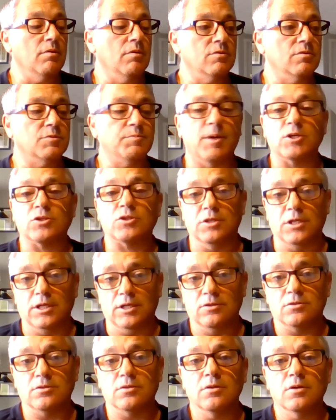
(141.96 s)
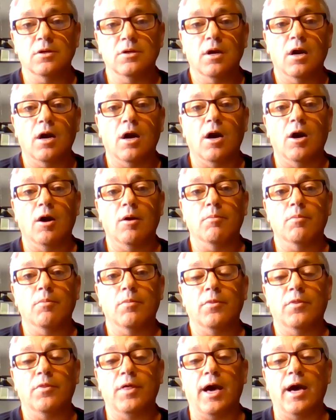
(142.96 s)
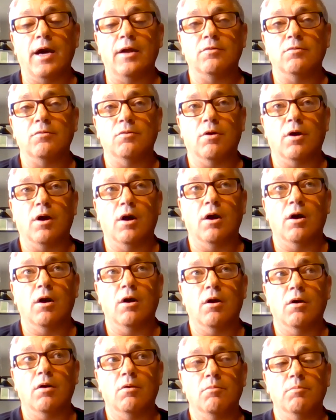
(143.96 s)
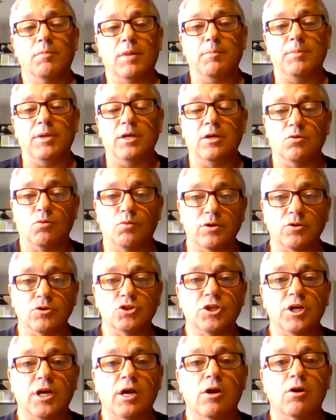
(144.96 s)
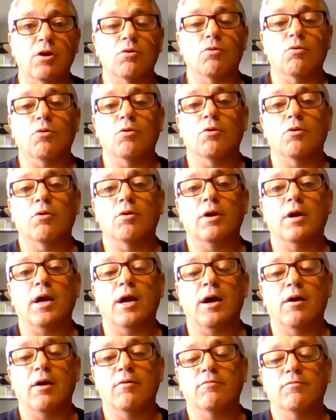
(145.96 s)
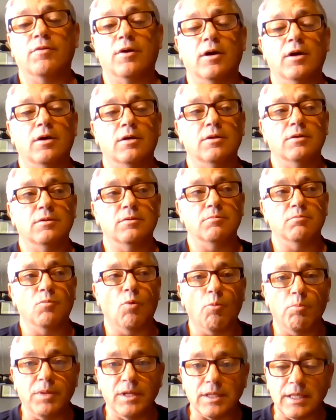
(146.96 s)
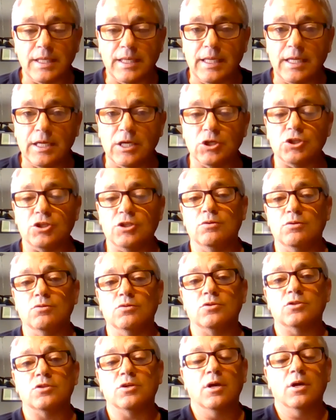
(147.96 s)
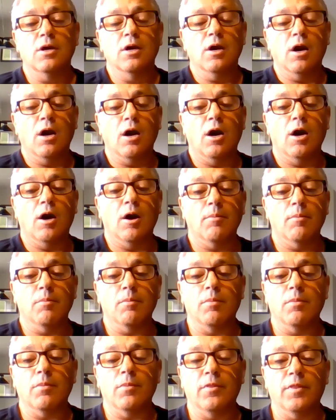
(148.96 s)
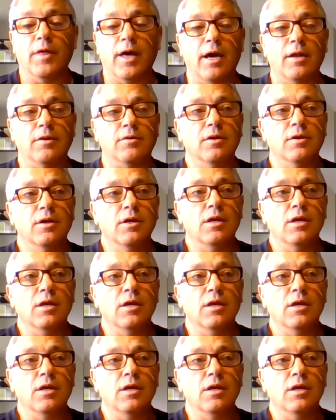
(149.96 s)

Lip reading: special needs, that may be in a wheelchair or have mobility issues, that